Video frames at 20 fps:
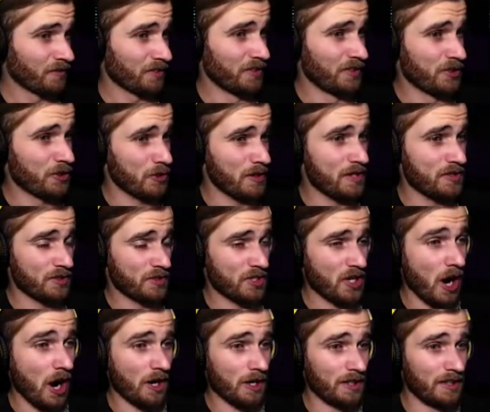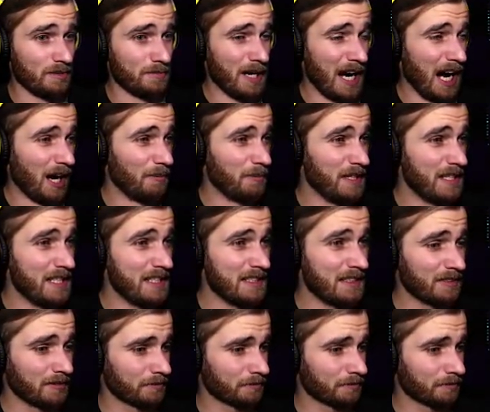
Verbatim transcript: The trees are talking about me.